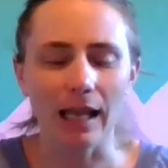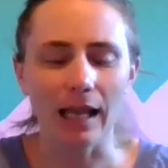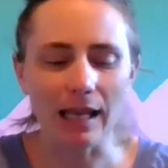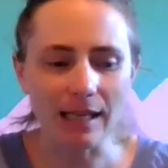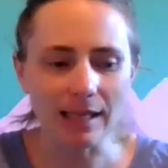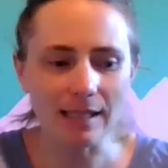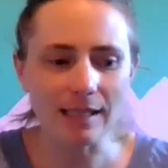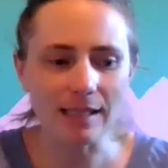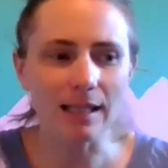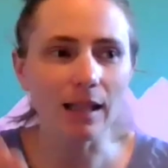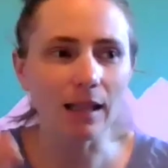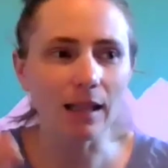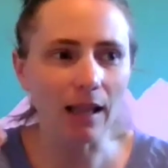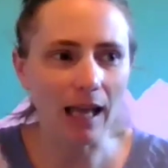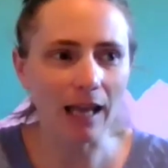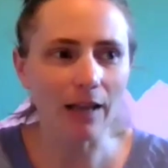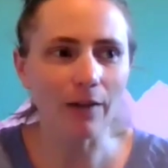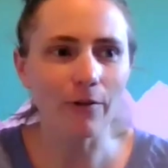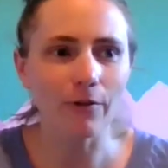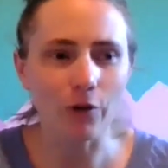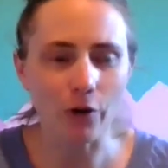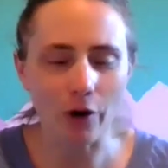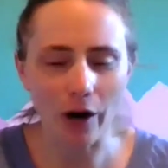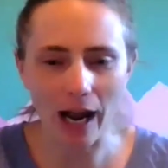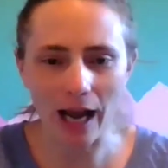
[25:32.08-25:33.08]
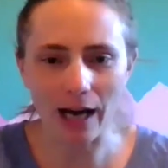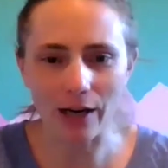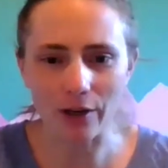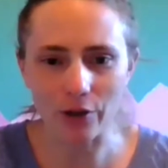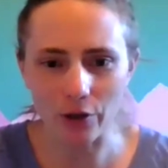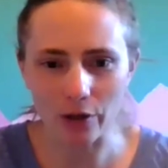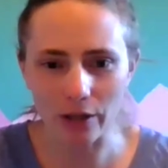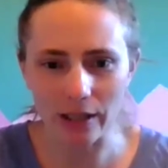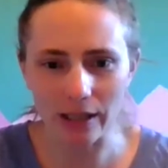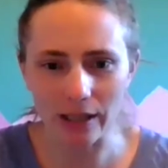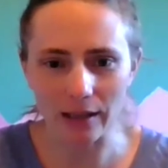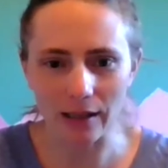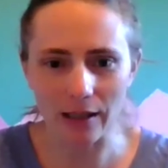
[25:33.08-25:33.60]
is the life you're
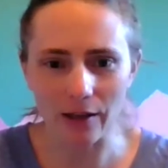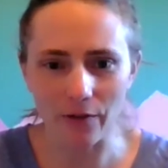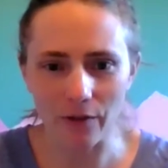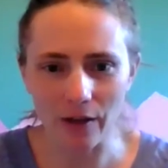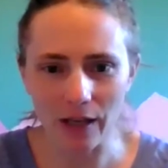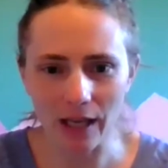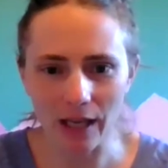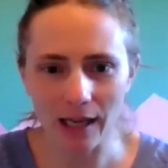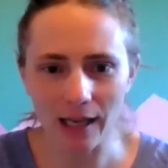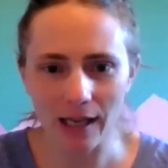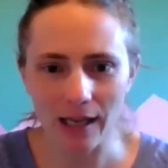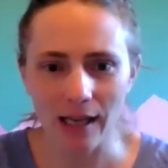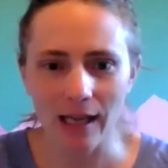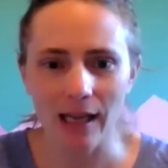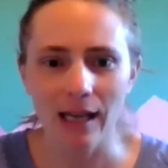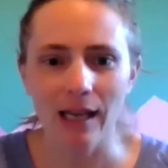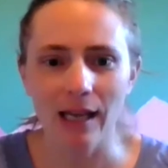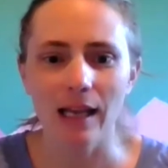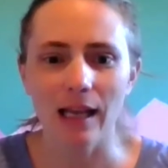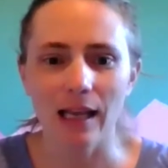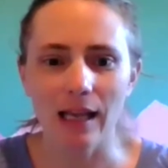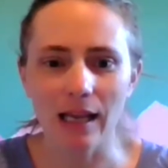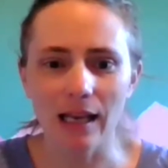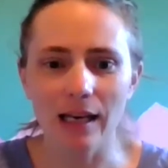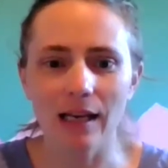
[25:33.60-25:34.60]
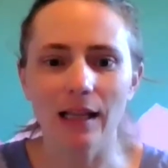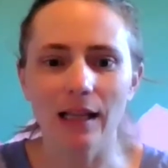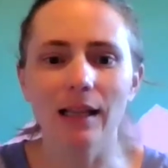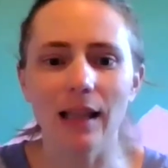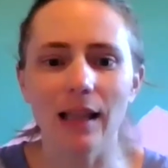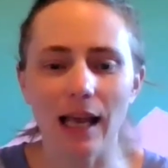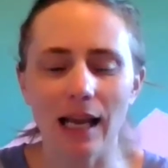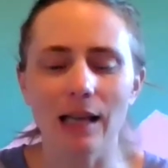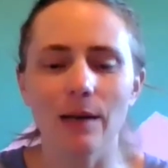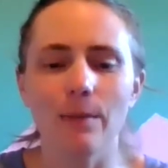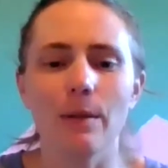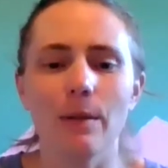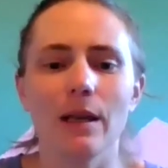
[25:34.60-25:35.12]
actually living in
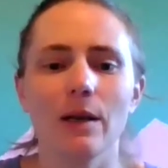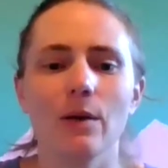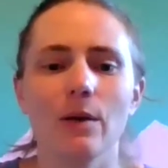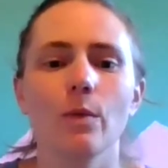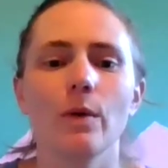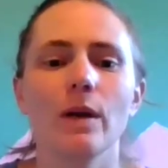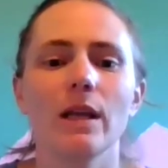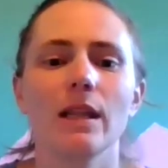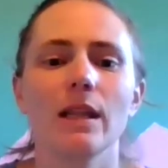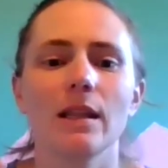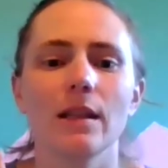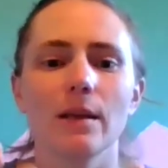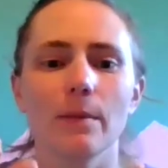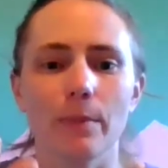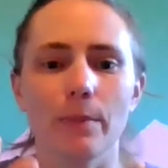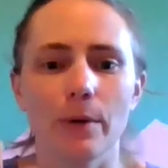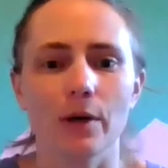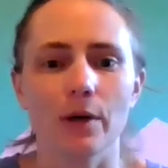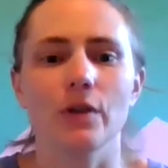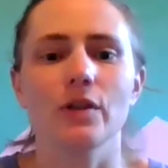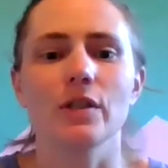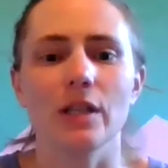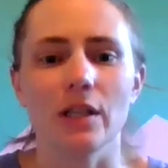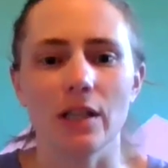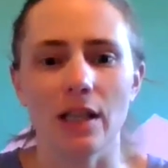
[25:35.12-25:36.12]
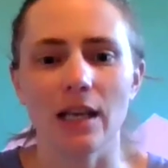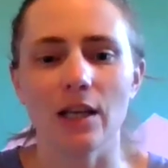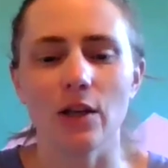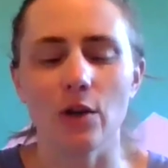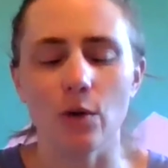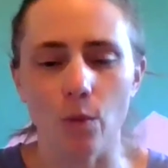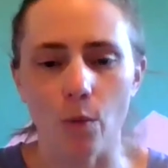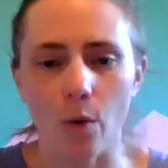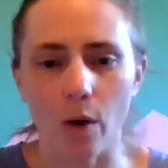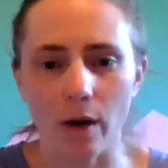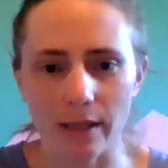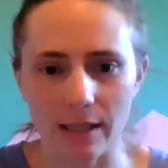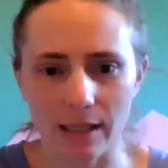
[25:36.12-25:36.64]
alignment with the person that
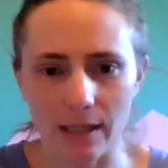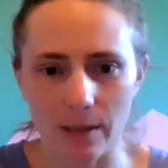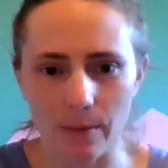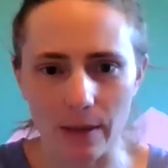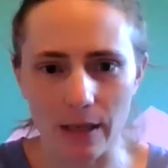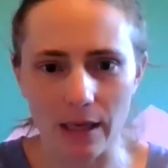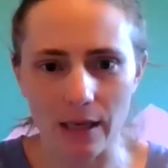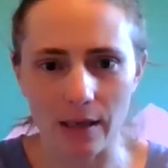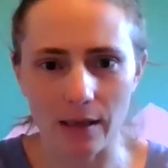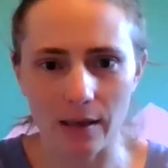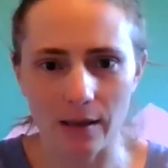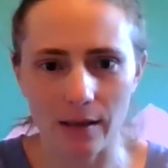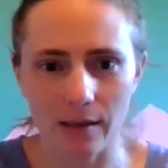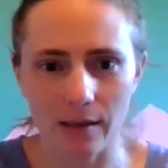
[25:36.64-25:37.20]
you want to be?